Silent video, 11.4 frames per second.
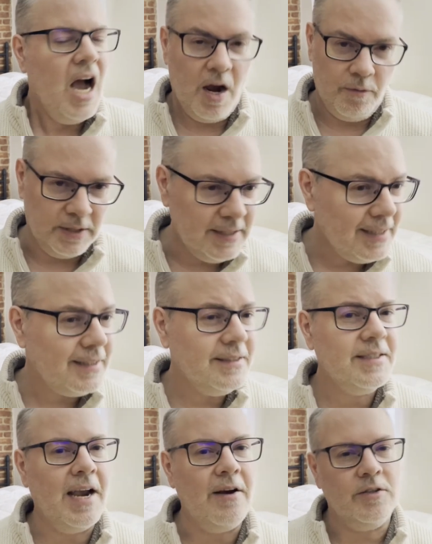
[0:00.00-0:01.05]
I really like
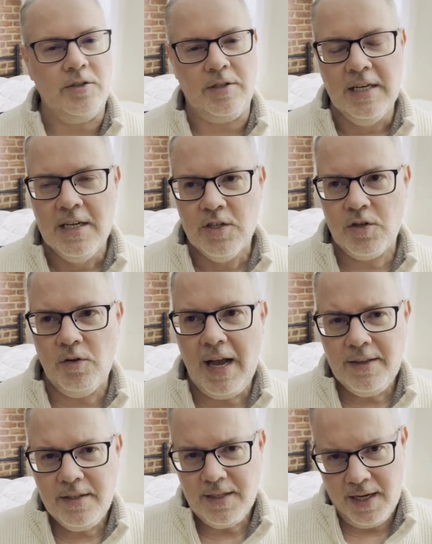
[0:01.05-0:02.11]
these characters. So I had this